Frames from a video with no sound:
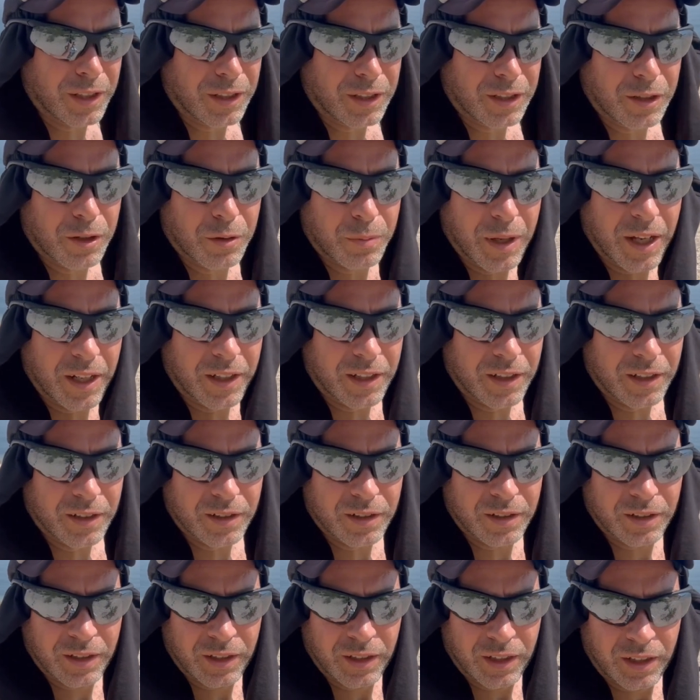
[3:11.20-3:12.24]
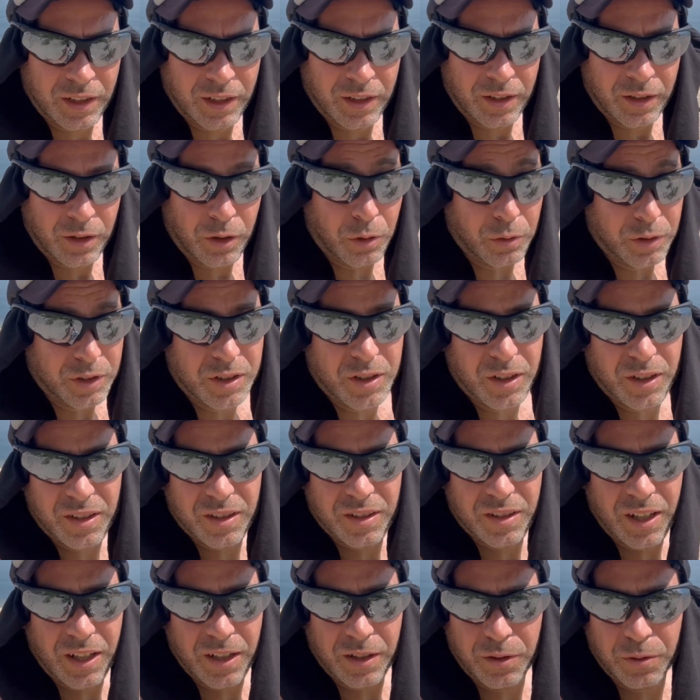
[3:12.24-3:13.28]
to go back in. Always good to
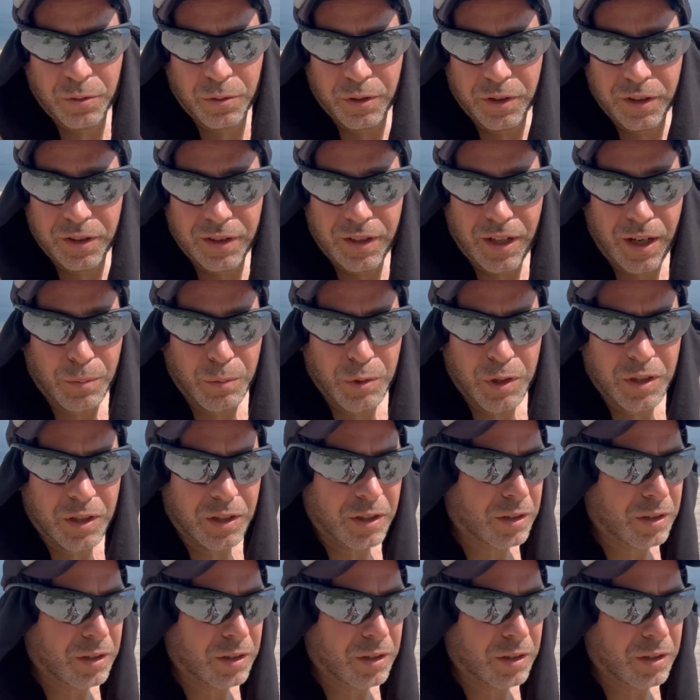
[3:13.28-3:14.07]
stay cool this time of year,